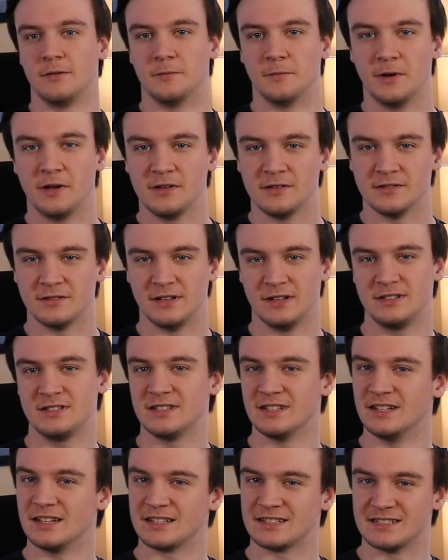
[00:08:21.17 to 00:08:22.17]
Well, it's
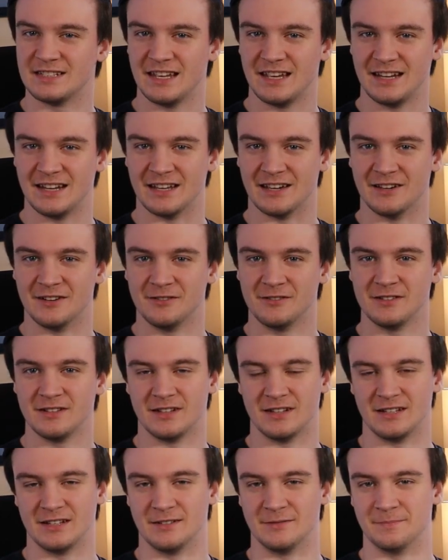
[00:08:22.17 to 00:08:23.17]
the next day
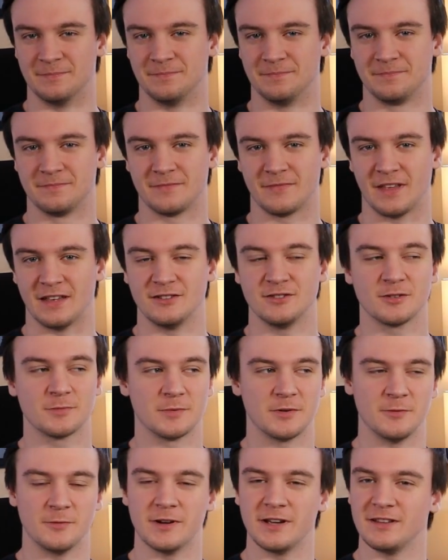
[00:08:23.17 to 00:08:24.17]
now. It took
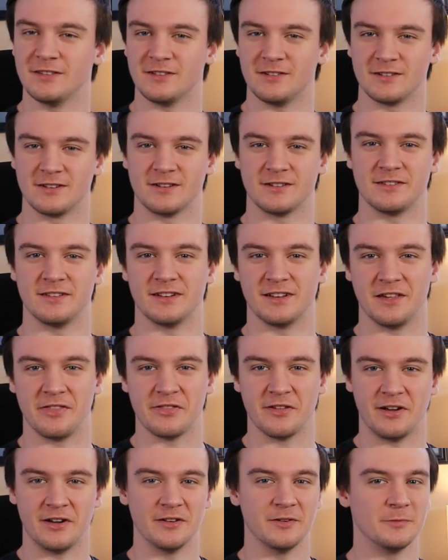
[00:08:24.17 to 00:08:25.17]
me way longer than I
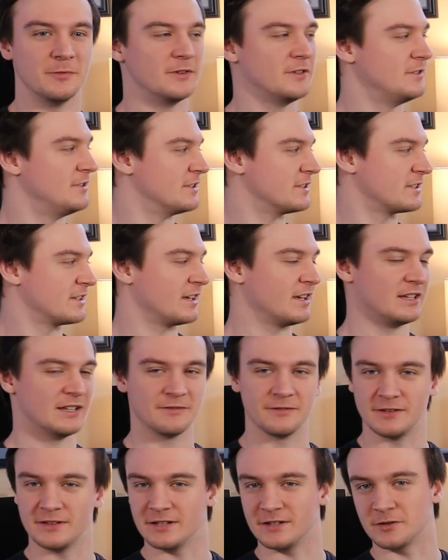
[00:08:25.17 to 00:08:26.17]
thought it would just to get
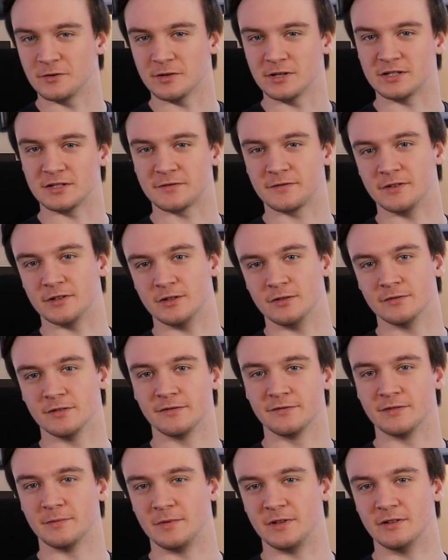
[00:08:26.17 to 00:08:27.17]
everything transferred over
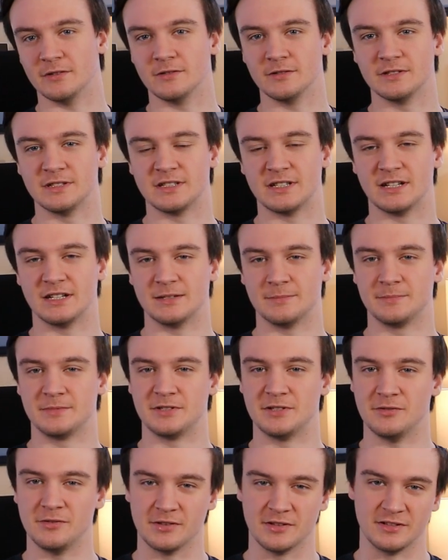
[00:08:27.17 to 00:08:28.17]
from the old setup
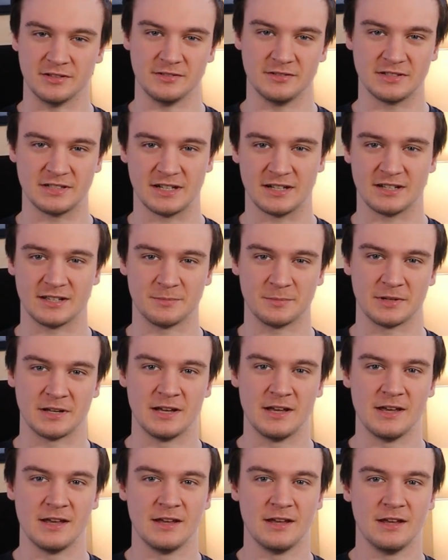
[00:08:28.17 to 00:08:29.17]
to the new setup,
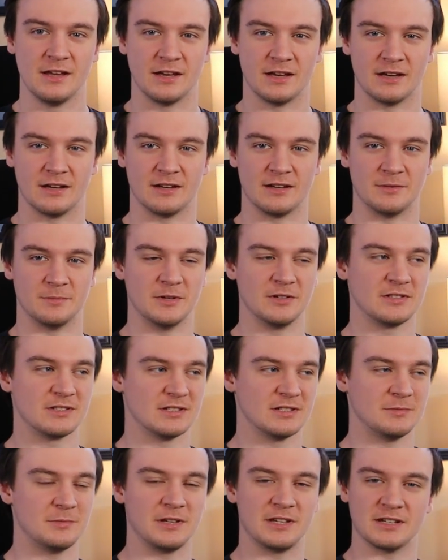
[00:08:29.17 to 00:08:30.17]

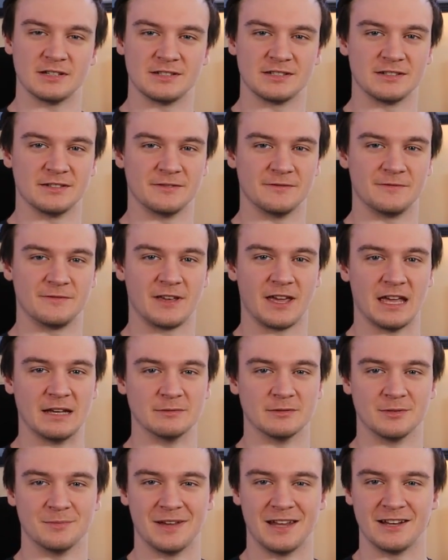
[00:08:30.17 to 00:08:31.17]
mostly because of
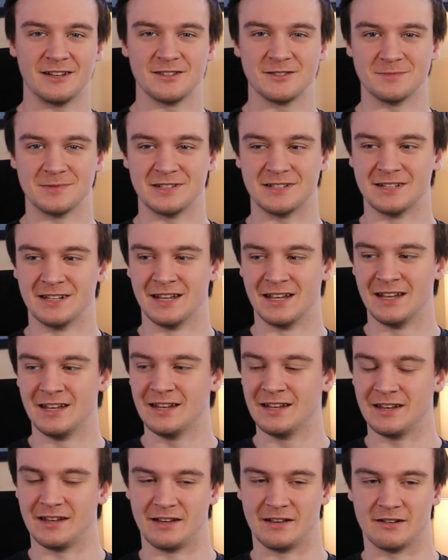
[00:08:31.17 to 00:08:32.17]
cable management,
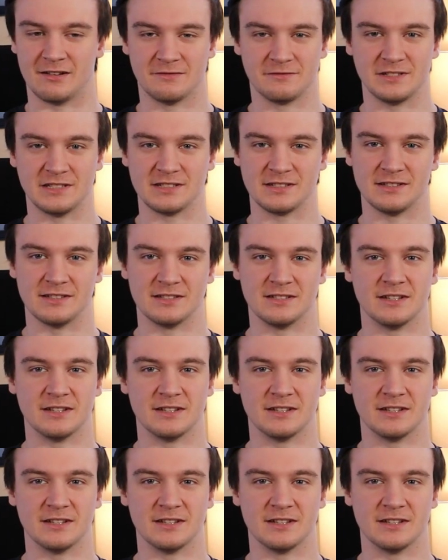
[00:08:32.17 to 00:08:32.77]
and obviously the